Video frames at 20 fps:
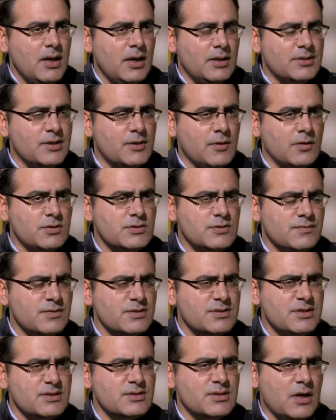The
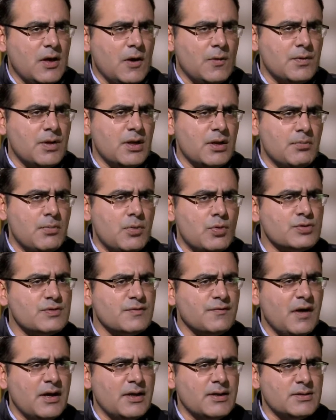controversy surrounding Bose
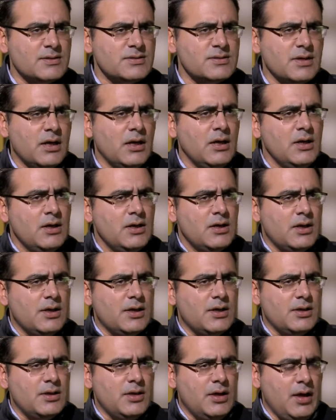files.
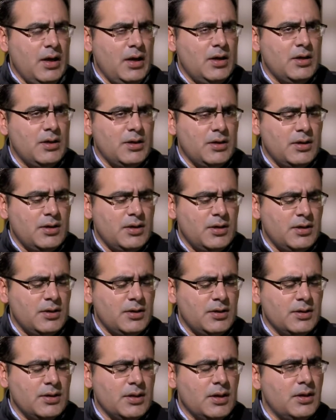
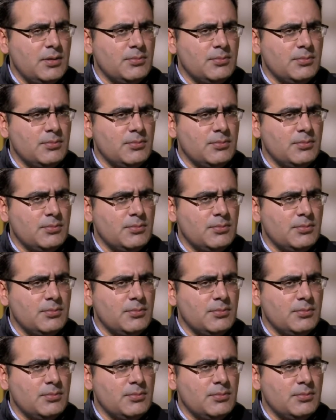An